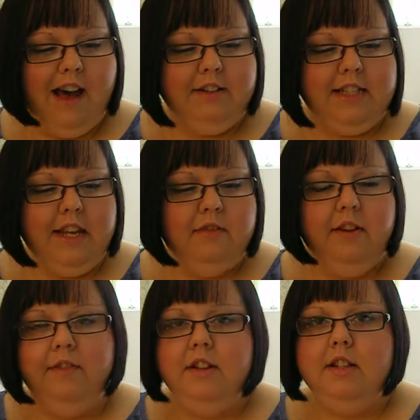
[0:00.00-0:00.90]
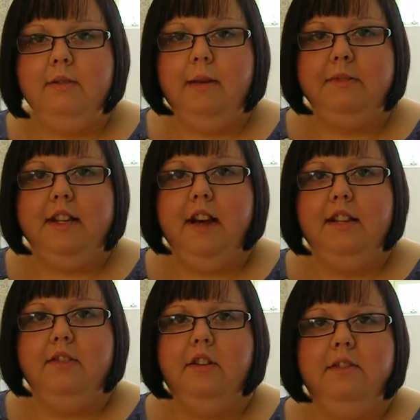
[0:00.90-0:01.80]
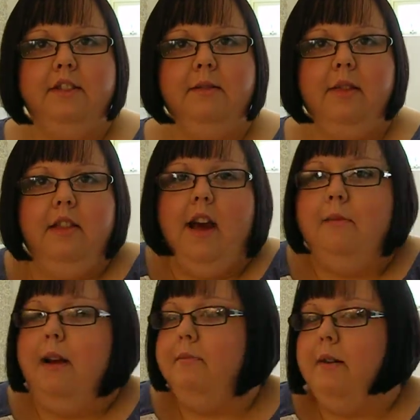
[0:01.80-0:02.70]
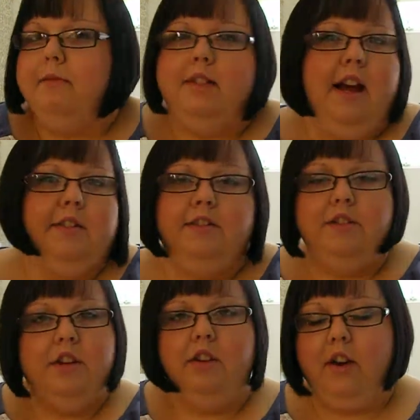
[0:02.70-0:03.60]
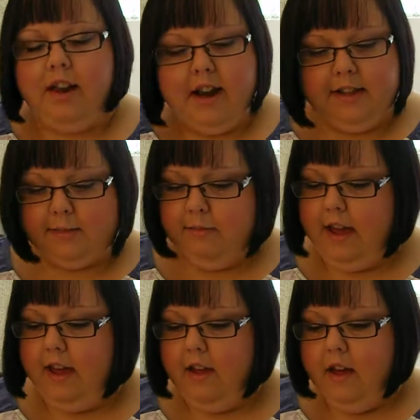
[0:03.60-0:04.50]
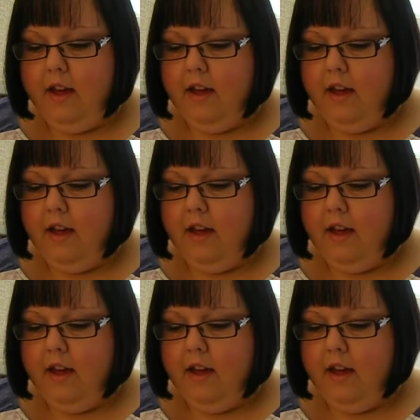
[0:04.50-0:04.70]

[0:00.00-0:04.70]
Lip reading: I would say either refer to the websites, or if it's something that I might be able to answer, you can go ahead and ask me.